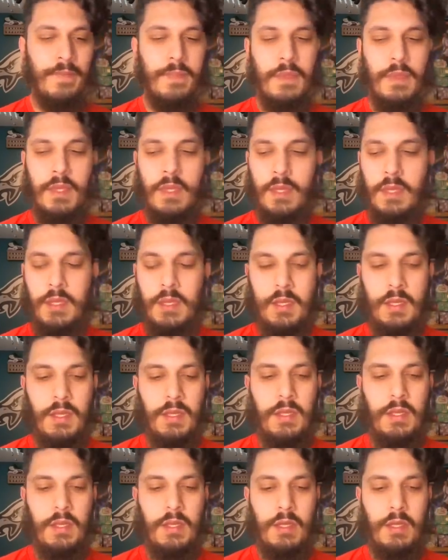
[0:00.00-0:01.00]

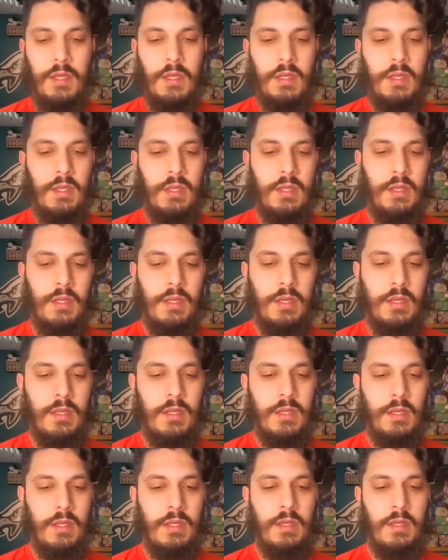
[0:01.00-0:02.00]

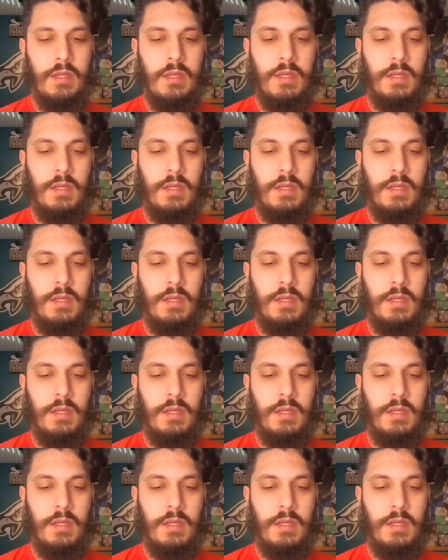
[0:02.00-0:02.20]
(no one is talking)